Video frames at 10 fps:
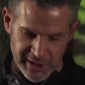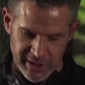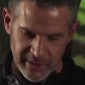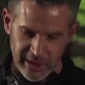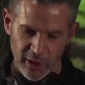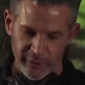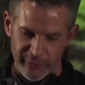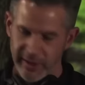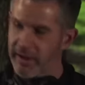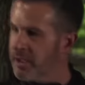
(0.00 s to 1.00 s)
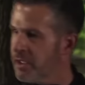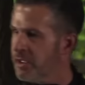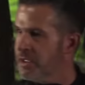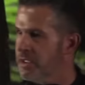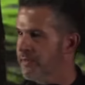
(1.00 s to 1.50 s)
adapt the work
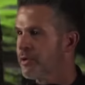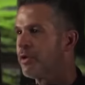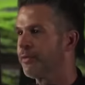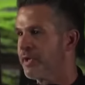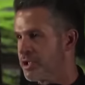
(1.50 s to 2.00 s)
correctly. In